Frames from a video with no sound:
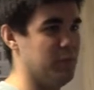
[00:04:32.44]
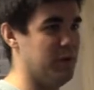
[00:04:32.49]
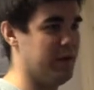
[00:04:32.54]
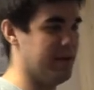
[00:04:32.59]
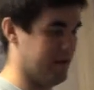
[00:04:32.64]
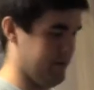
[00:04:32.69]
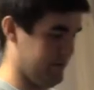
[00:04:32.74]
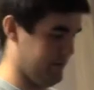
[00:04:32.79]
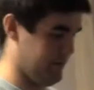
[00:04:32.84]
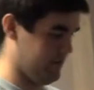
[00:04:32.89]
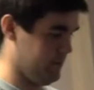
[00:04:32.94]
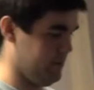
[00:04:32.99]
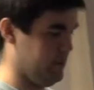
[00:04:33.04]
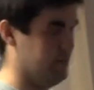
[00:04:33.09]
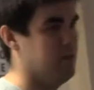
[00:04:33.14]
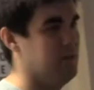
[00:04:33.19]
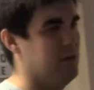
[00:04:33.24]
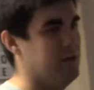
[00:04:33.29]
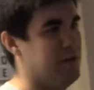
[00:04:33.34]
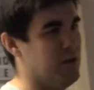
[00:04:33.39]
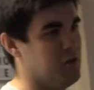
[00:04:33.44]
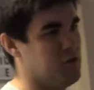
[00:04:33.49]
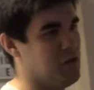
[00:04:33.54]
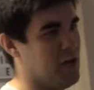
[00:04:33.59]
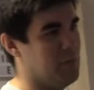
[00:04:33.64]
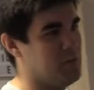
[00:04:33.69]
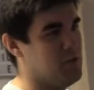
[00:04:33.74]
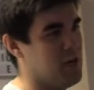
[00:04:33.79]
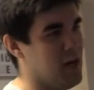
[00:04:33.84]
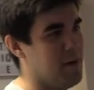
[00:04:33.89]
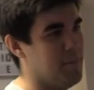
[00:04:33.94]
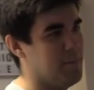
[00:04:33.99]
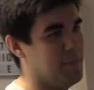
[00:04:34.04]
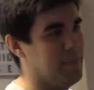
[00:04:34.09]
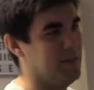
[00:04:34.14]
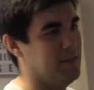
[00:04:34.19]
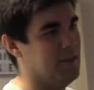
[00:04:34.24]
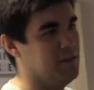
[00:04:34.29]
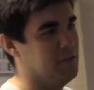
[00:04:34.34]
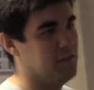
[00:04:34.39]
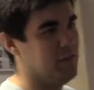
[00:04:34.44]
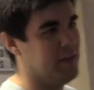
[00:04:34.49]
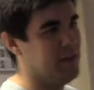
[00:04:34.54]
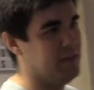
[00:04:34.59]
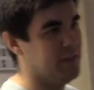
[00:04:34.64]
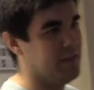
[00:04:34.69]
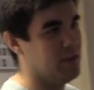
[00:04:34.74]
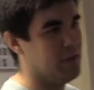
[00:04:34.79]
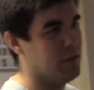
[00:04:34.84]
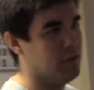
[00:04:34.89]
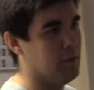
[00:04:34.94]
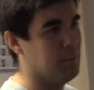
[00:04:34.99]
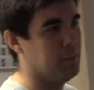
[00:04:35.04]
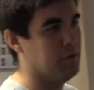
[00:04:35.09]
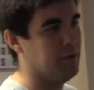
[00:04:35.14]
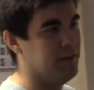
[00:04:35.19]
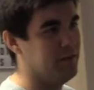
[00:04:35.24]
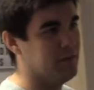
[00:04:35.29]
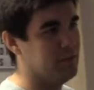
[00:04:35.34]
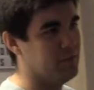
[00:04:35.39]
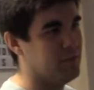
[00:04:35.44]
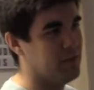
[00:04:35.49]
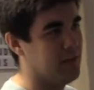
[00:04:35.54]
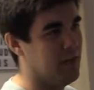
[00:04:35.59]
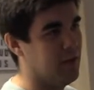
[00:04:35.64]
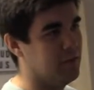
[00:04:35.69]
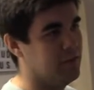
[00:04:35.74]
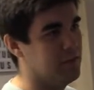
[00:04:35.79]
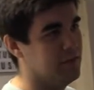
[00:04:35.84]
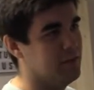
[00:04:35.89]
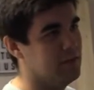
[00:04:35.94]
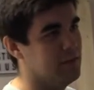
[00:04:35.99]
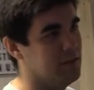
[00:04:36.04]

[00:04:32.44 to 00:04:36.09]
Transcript: break. Now chop chop. These fans ain't gonna replace themselves.